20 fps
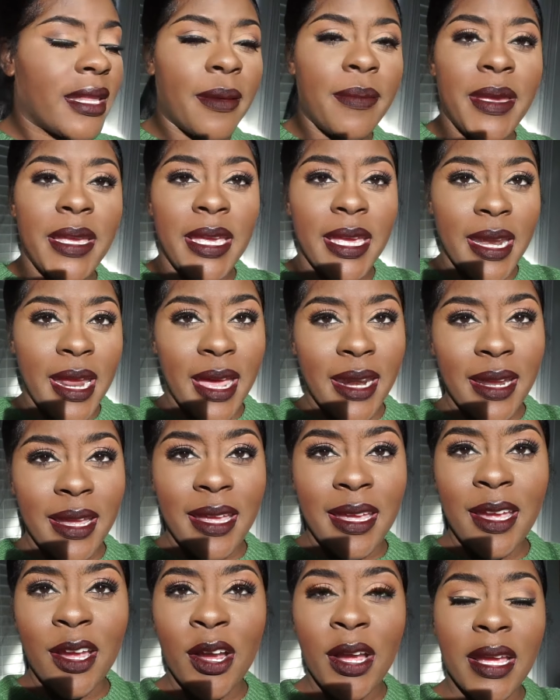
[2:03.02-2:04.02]
Let me get out of
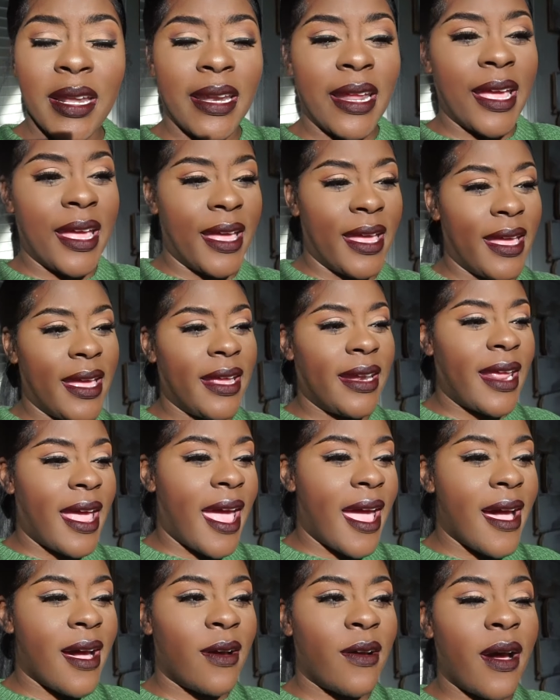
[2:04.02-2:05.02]
here and head
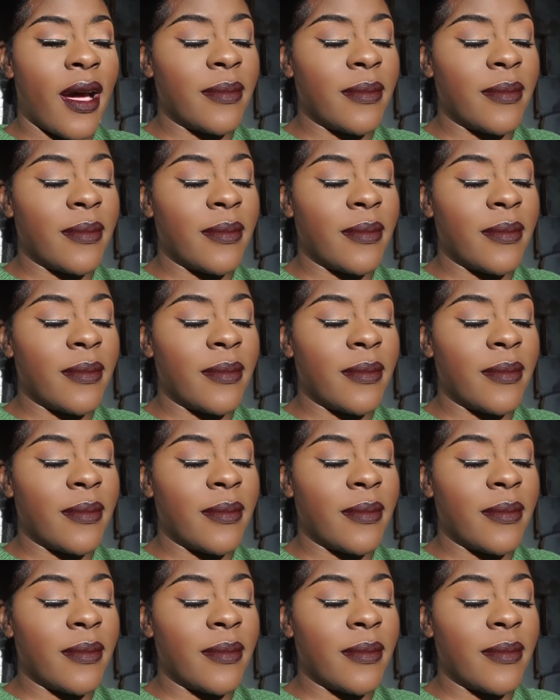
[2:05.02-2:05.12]
out.